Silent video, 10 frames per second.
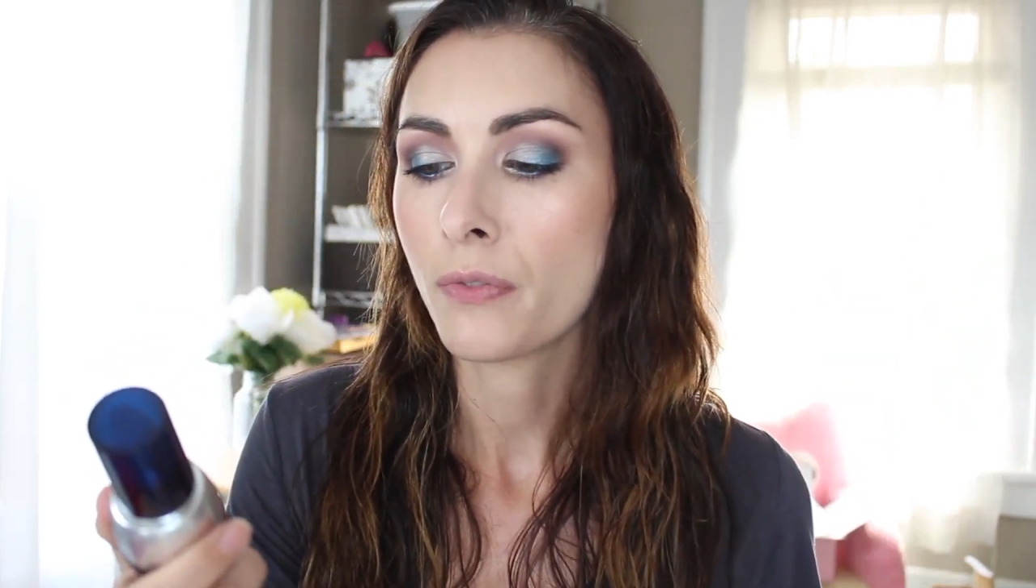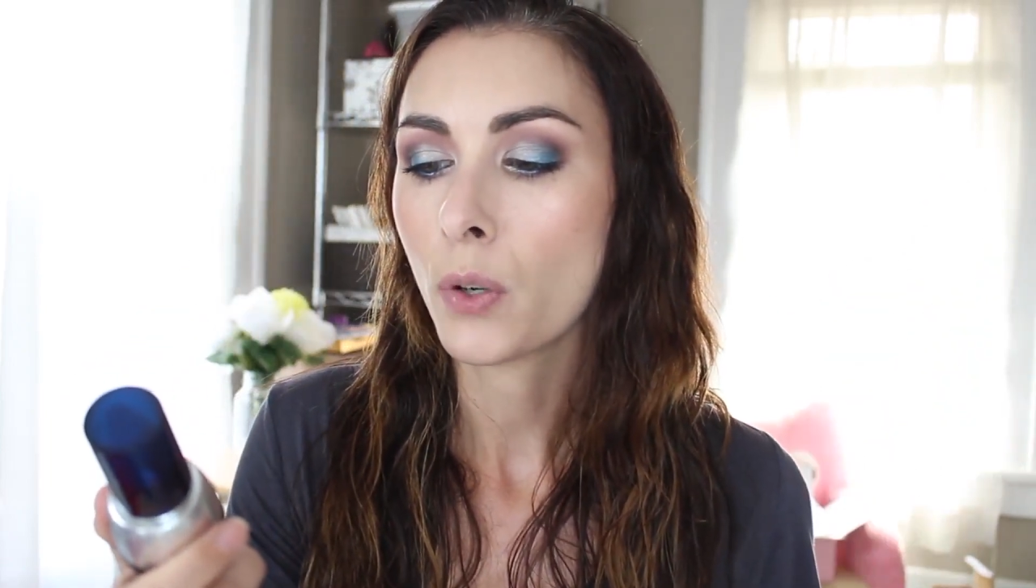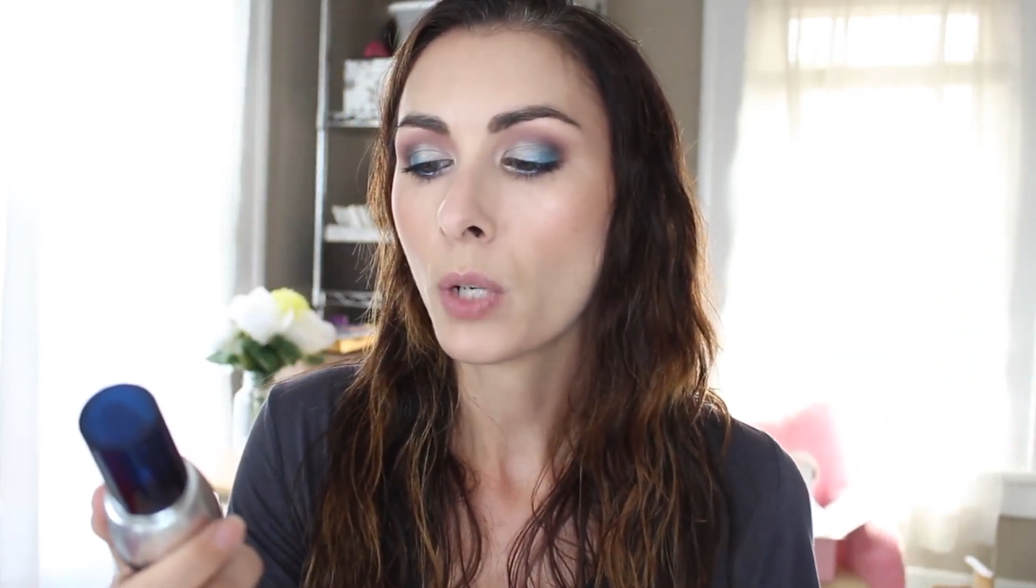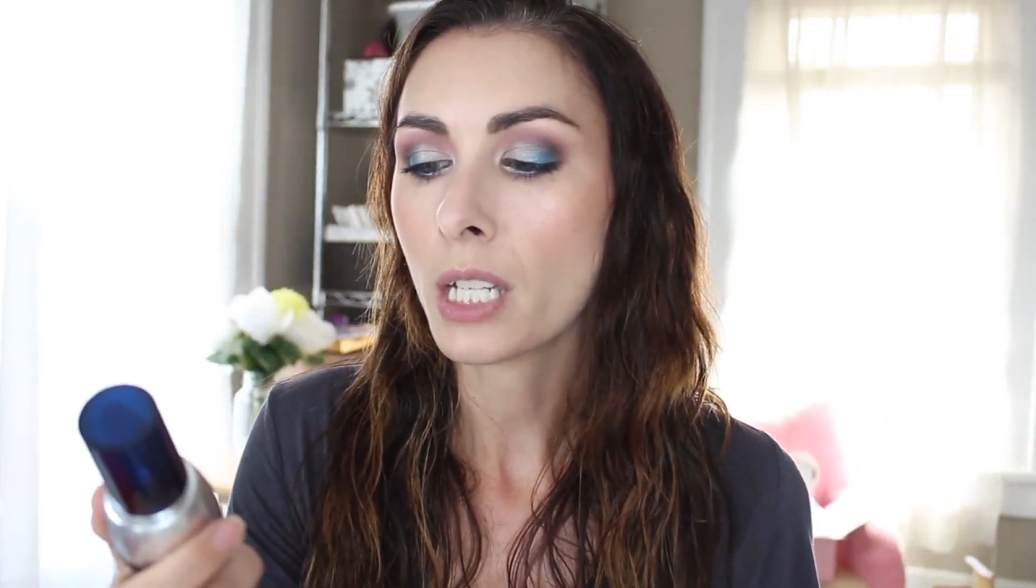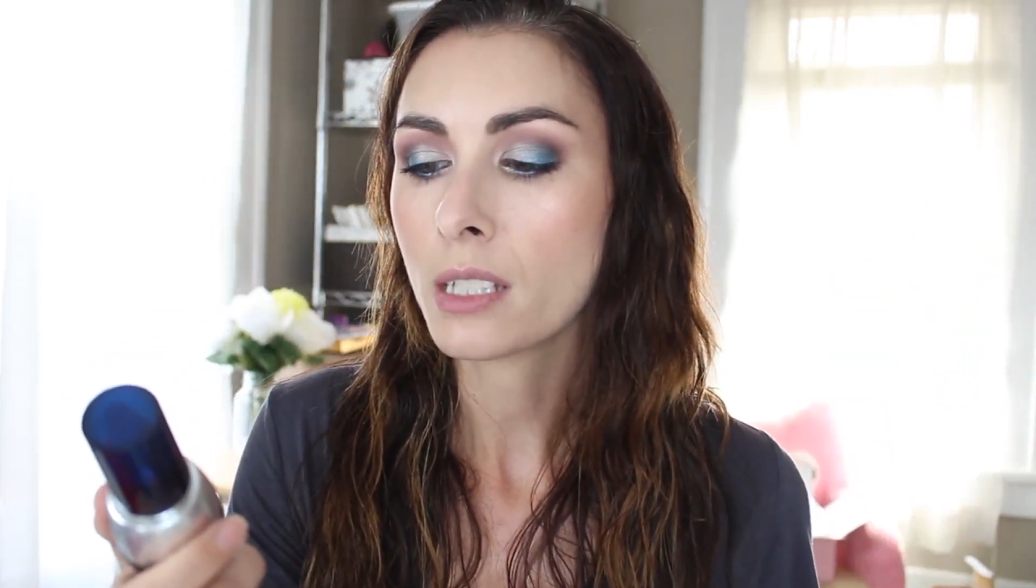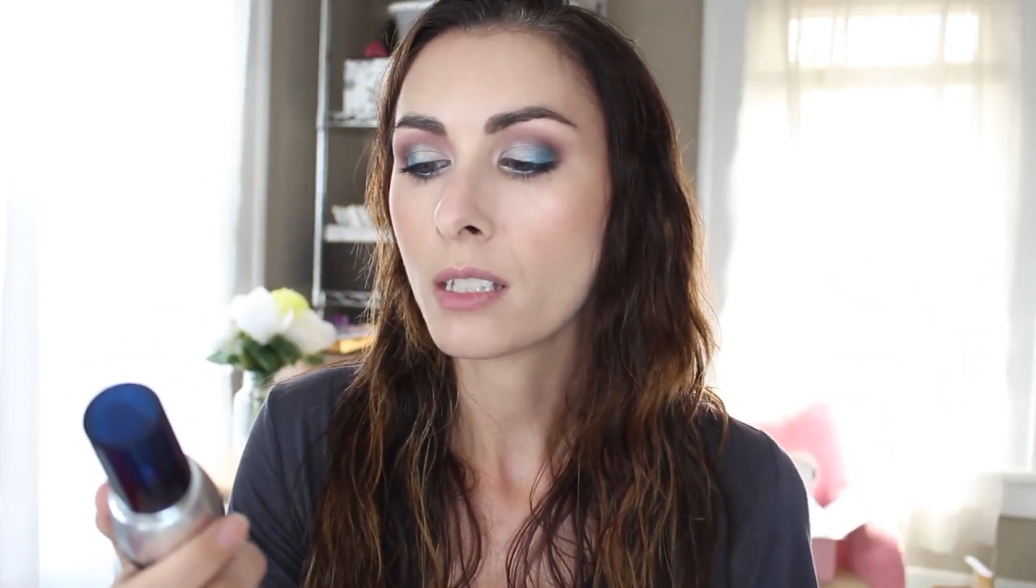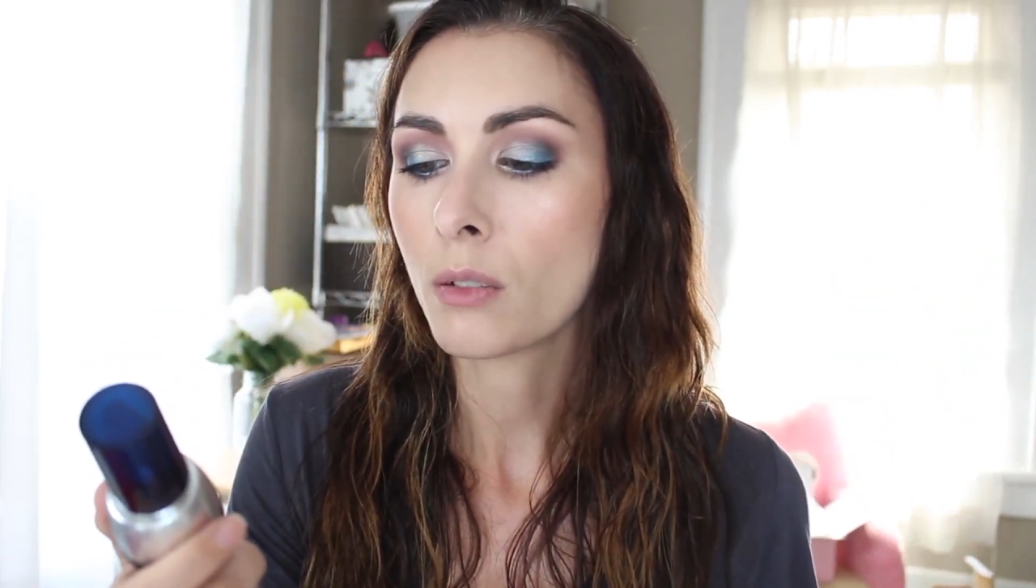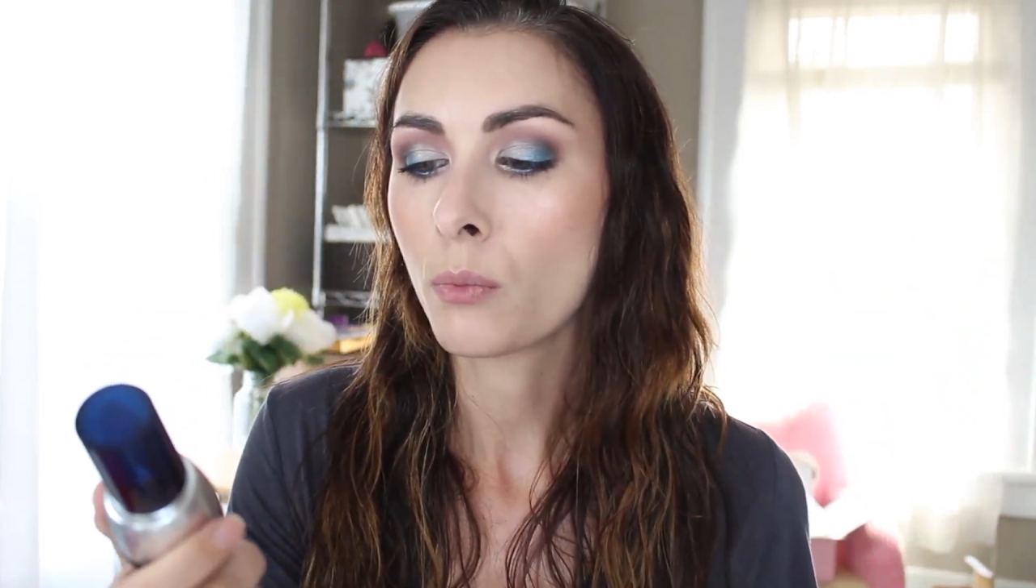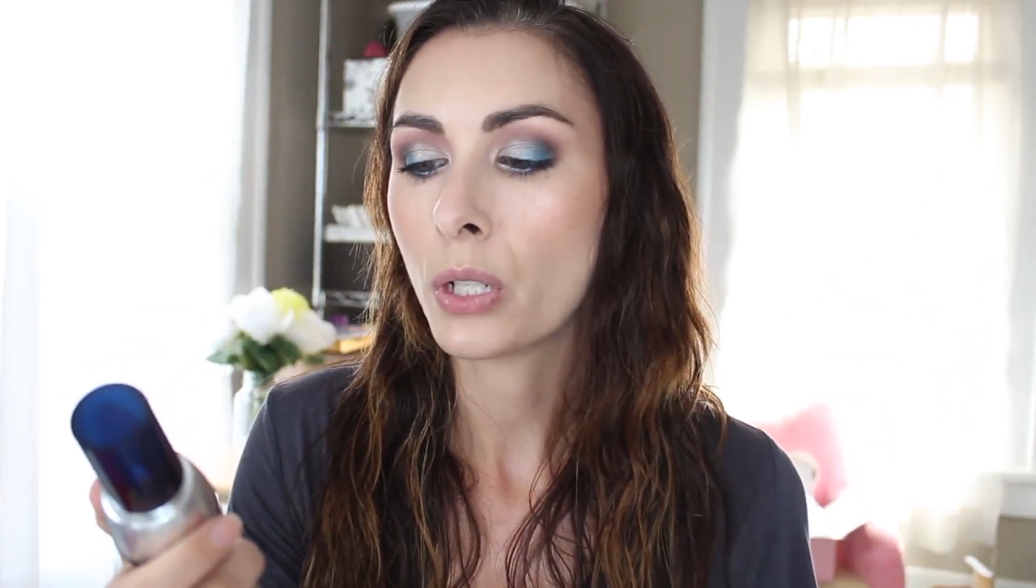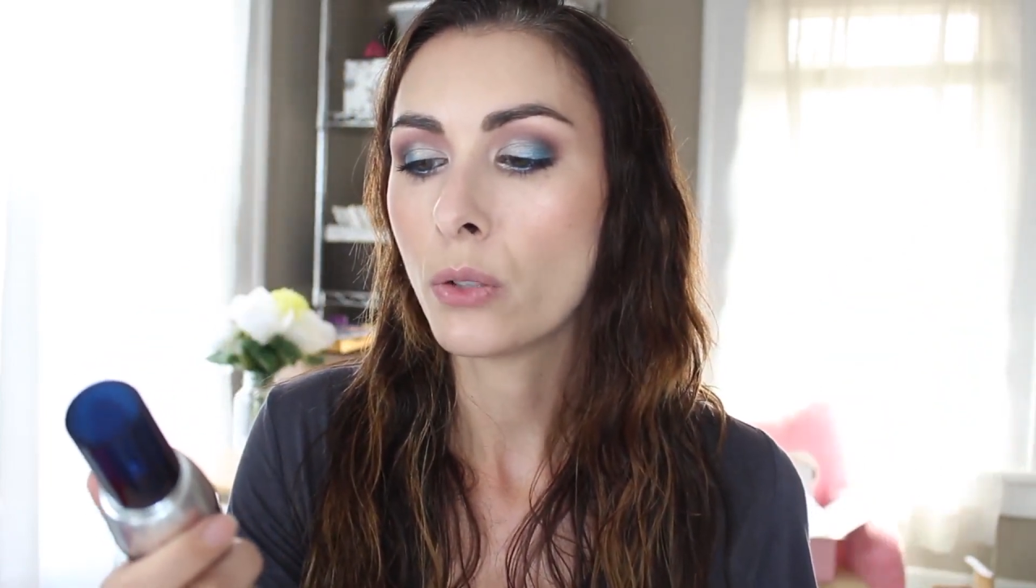
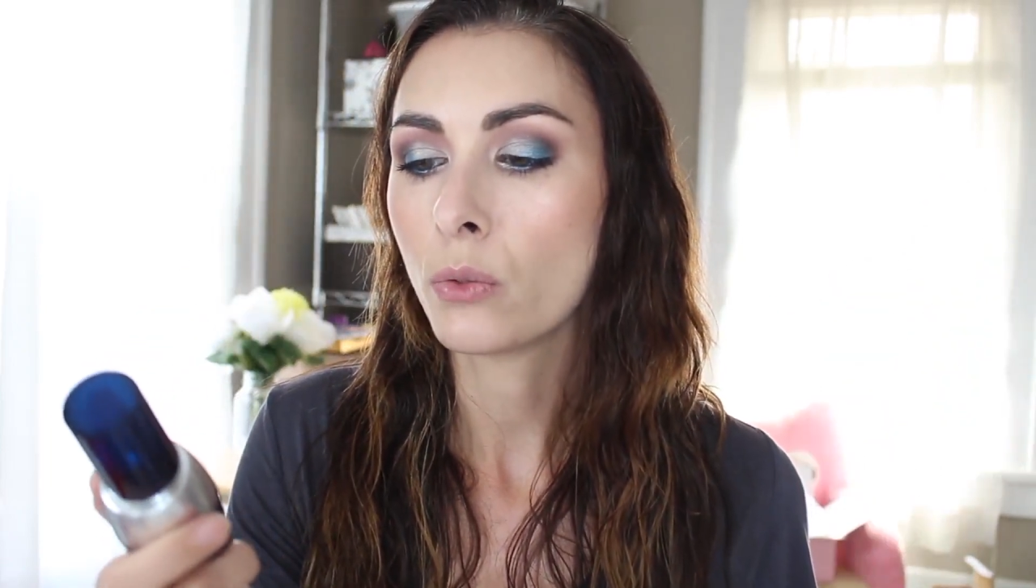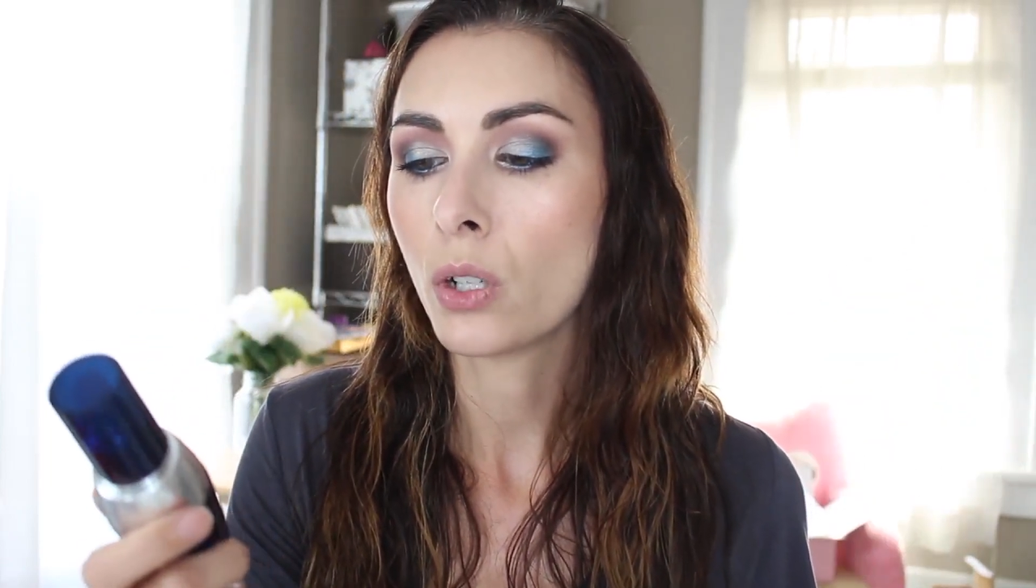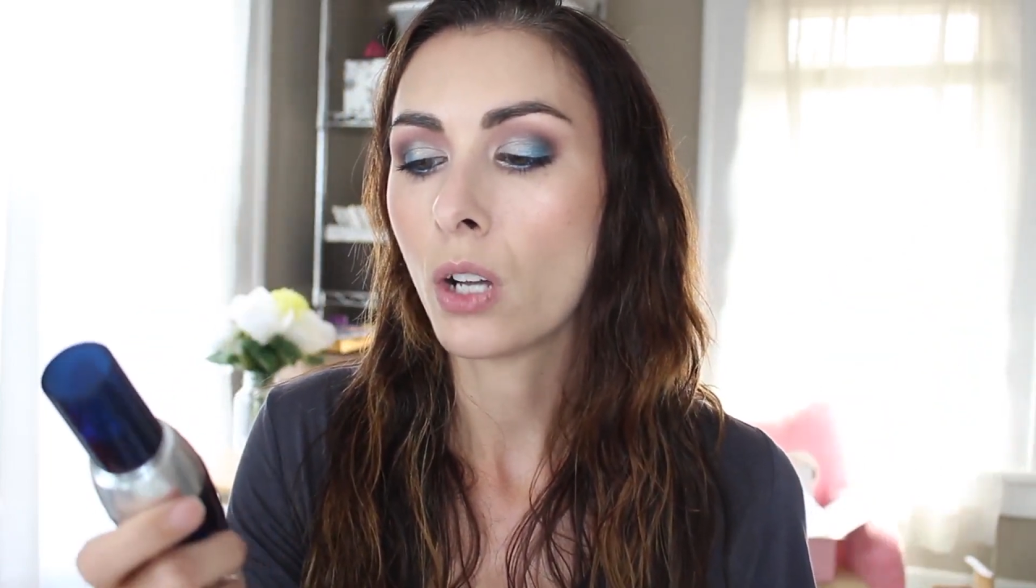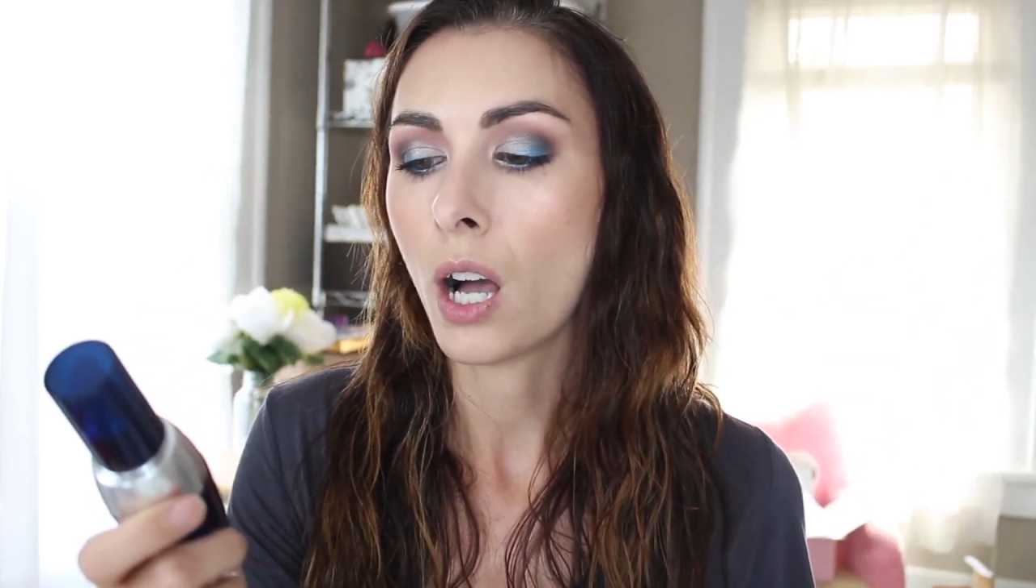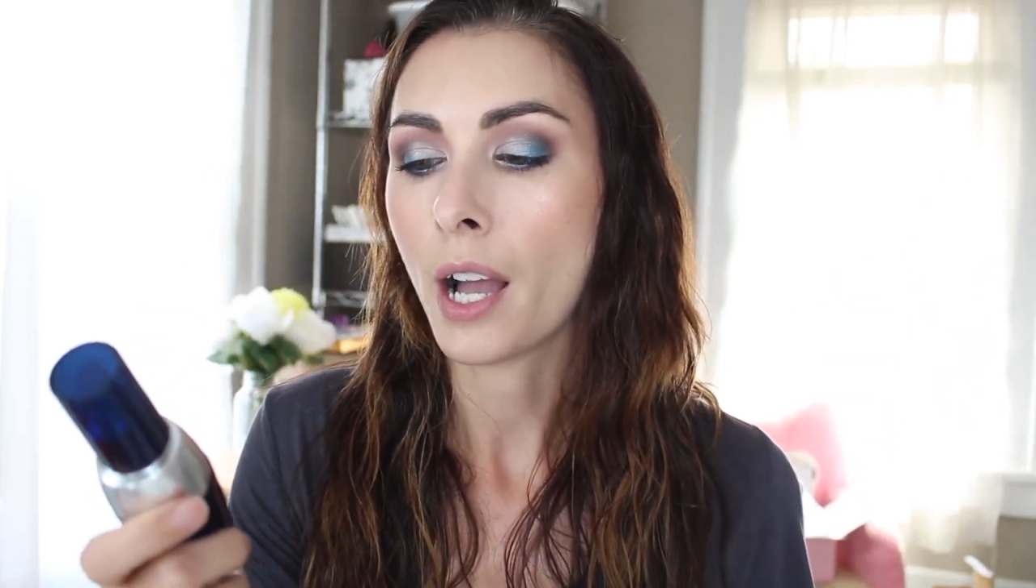Focus Renewal